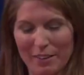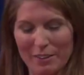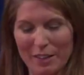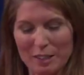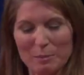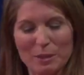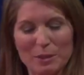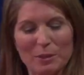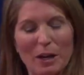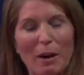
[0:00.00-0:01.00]
your next book
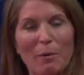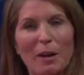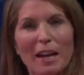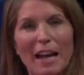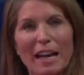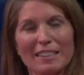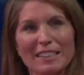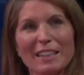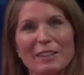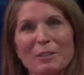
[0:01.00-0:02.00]
tour. I want to
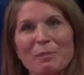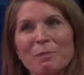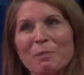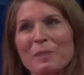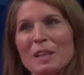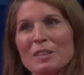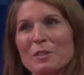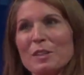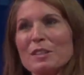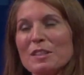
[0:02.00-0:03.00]
ask you, so
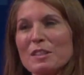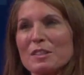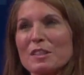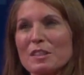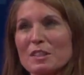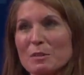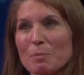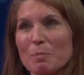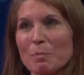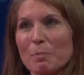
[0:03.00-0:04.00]
this is
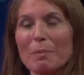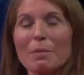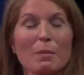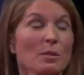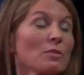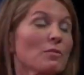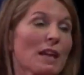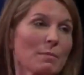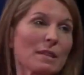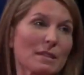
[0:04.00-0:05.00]
maybe the most
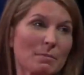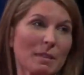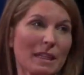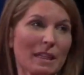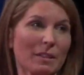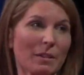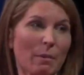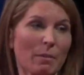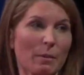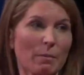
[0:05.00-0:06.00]
famous meeting you
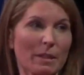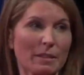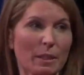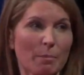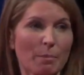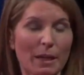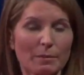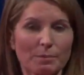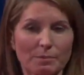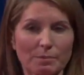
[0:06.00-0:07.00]
have with the president,
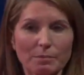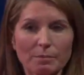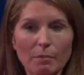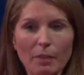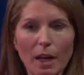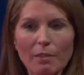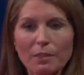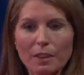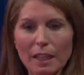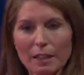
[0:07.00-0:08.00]
but I
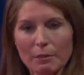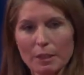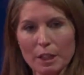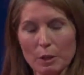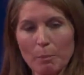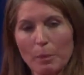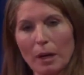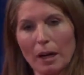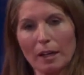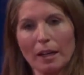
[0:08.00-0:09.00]
feel like in reading your
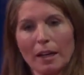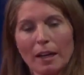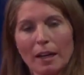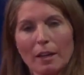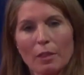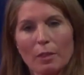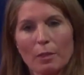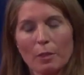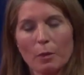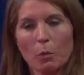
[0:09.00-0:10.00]
book,
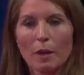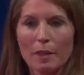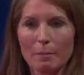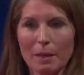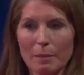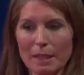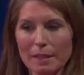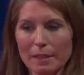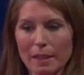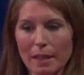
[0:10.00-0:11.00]
the one that maybe